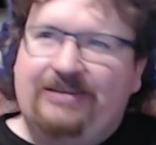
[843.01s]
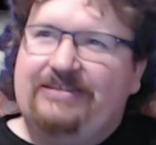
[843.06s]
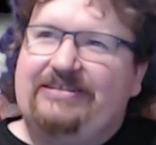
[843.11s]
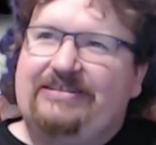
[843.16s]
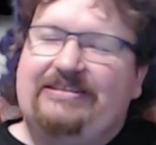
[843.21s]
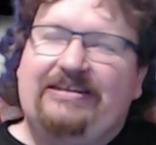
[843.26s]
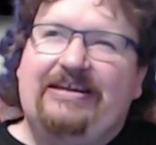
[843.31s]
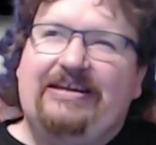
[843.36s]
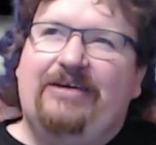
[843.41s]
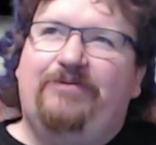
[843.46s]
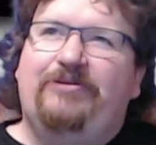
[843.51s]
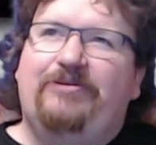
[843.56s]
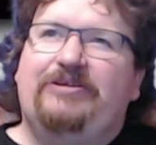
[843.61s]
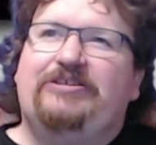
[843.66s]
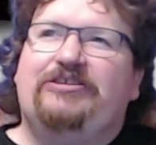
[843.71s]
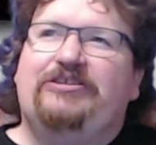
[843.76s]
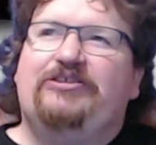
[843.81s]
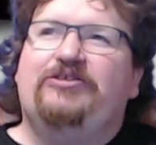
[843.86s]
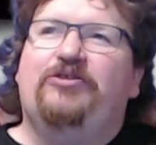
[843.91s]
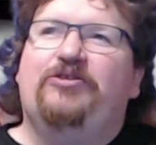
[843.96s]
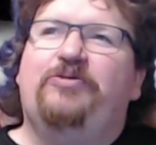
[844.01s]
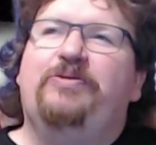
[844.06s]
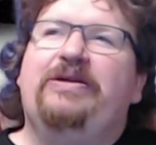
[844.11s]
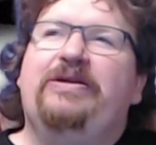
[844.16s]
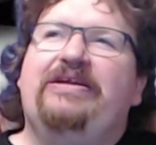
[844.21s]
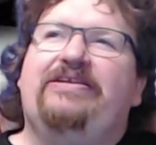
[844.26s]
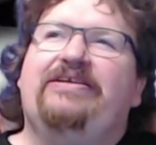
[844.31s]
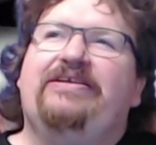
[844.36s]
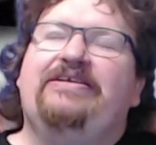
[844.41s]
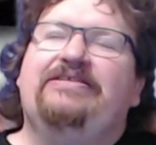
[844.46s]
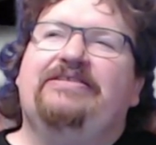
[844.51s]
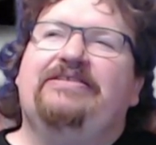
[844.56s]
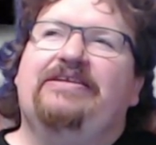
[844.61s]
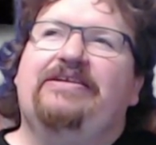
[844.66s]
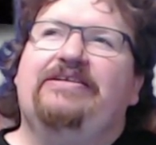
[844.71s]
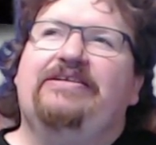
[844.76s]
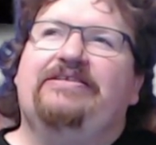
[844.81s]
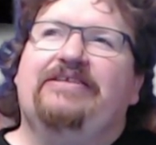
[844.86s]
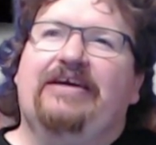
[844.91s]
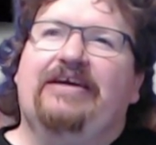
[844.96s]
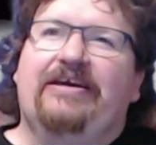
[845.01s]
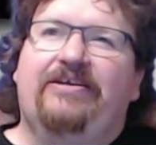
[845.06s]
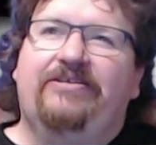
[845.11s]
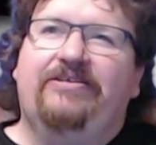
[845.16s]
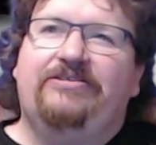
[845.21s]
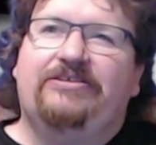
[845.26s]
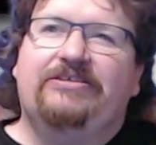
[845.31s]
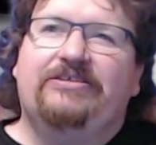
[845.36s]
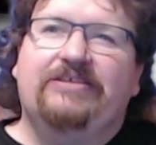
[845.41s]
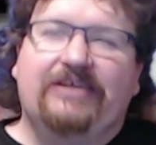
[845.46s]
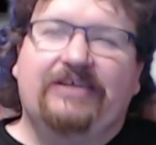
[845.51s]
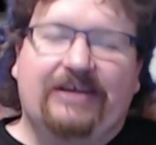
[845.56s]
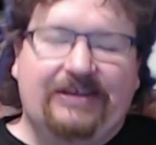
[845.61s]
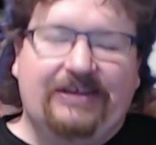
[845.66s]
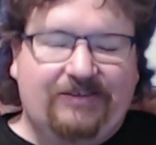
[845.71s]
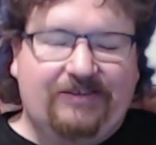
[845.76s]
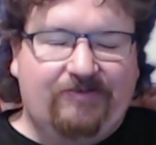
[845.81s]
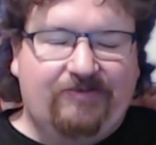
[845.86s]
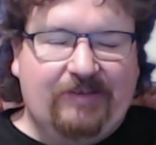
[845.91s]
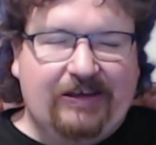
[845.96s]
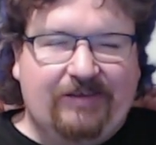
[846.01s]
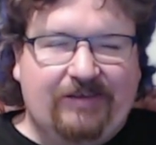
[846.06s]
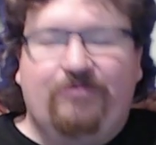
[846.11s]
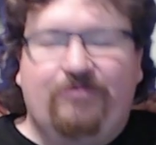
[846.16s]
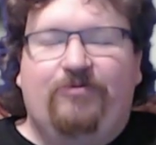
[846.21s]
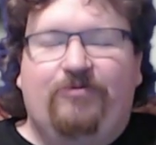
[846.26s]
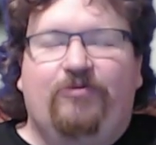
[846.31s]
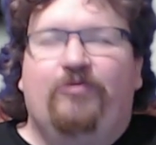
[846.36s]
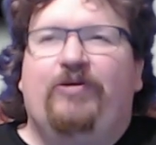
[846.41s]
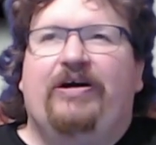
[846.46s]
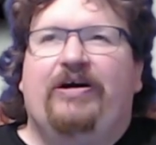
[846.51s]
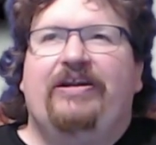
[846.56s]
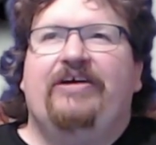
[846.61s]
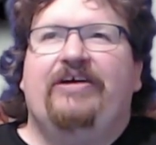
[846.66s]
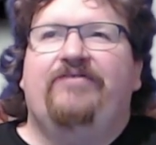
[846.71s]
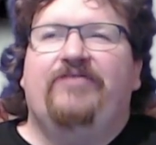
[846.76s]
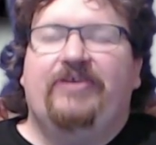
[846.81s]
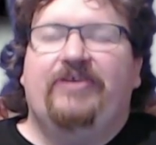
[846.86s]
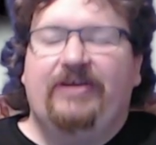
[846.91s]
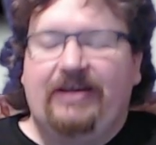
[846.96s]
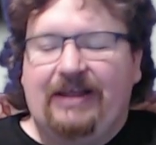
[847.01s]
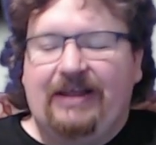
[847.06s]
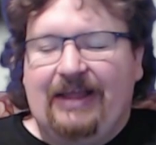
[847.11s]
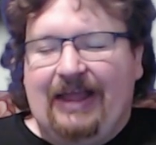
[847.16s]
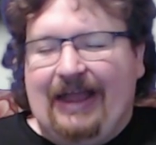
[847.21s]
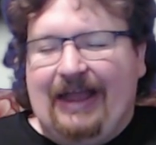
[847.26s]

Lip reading: See that with so many things in this, either just a case of like whatever,